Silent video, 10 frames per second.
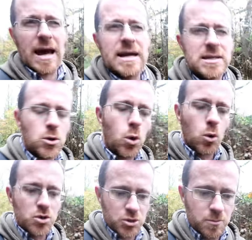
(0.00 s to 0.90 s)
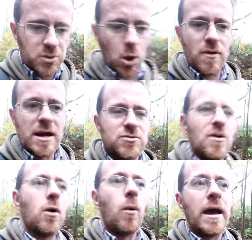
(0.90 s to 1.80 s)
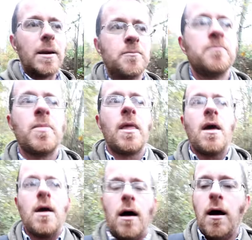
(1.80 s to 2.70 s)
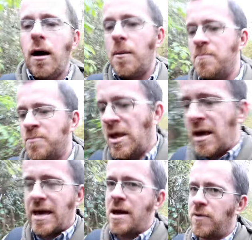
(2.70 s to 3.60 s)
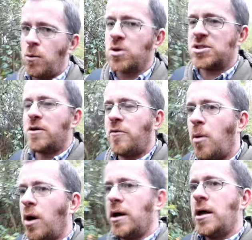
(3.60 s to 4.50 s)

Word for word: and Horsham Direct Railway. Um, carefully watched over by